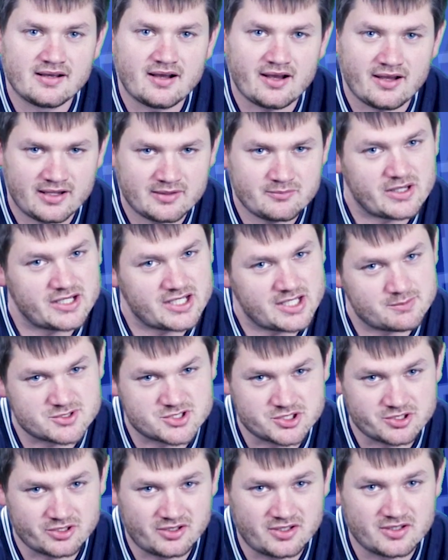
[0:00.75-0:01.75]
Hi, my name
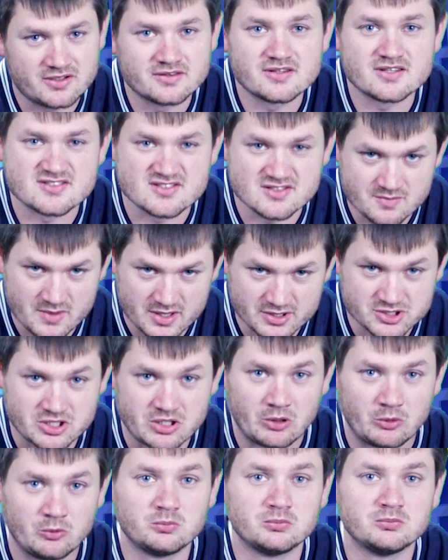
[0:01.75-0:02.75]
is Shug. This is my
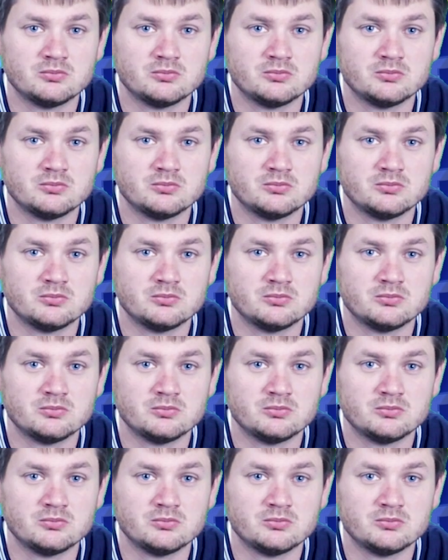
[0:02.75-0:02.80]
show.